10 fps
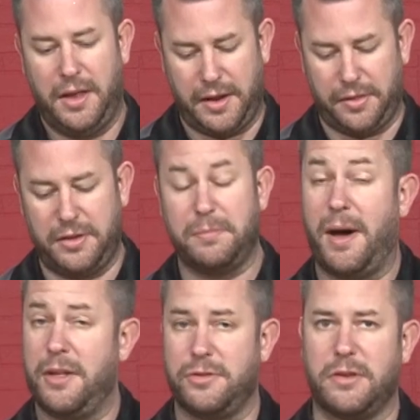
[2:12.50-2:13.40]
Now, these
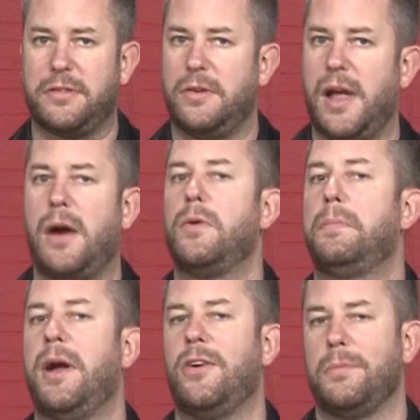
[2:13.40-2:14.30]
modules are not
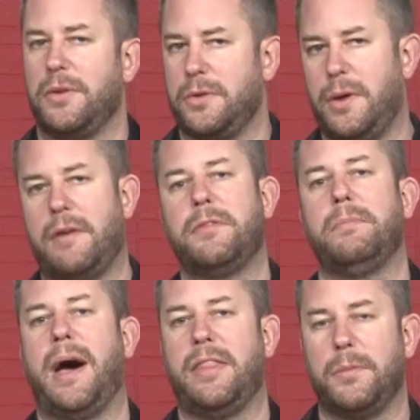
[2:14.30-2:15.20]
repairable. You have to
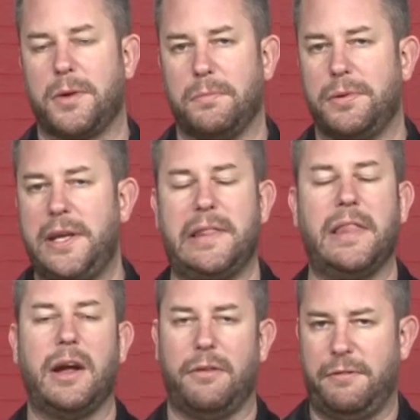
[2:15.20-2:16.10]
buy them complete, and
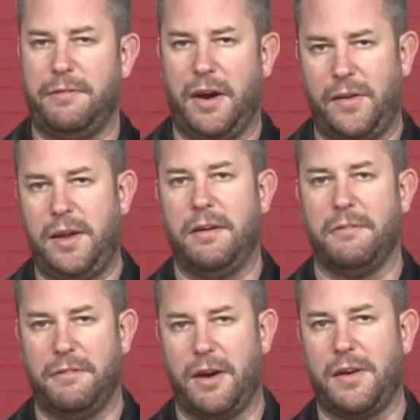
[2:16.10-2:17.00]
they are very,
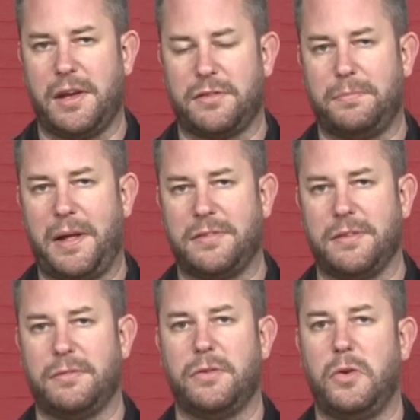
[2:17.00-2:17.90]
very
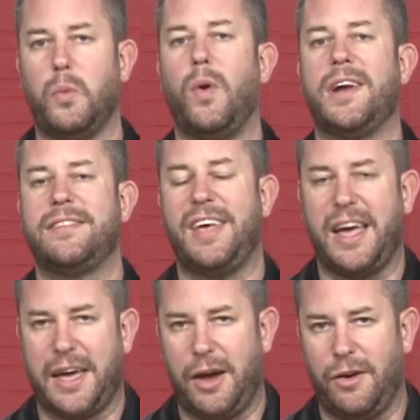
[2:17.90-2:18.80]
expensive. So you want to take
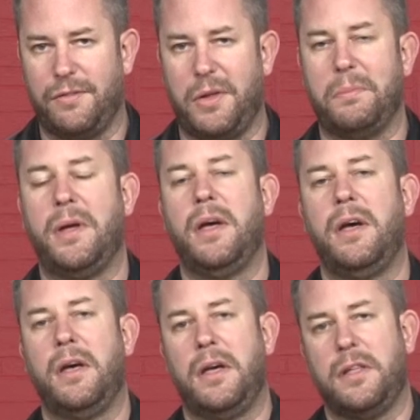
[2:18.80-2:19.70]
care of them
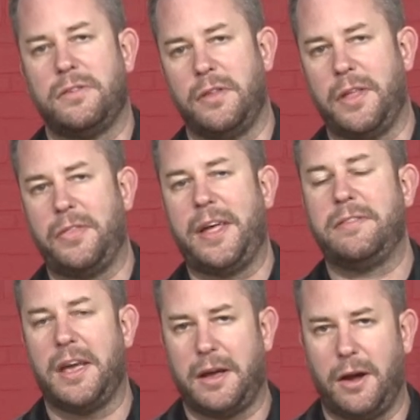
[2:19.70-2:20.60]
so that they
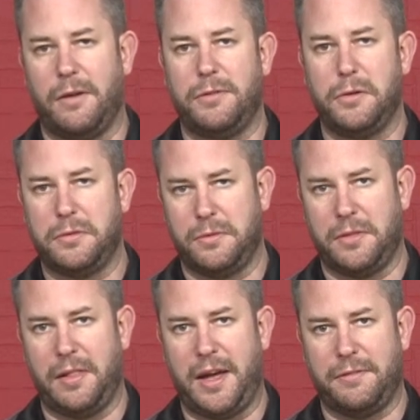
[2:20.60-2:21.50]
take care of you through
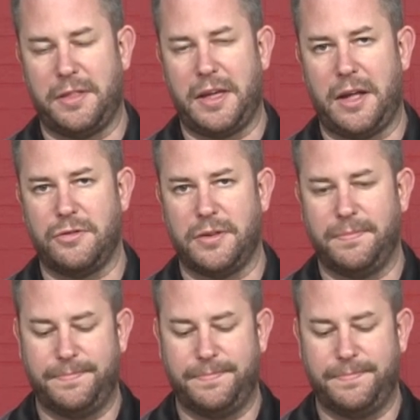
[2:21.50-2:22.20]
the life of the engine.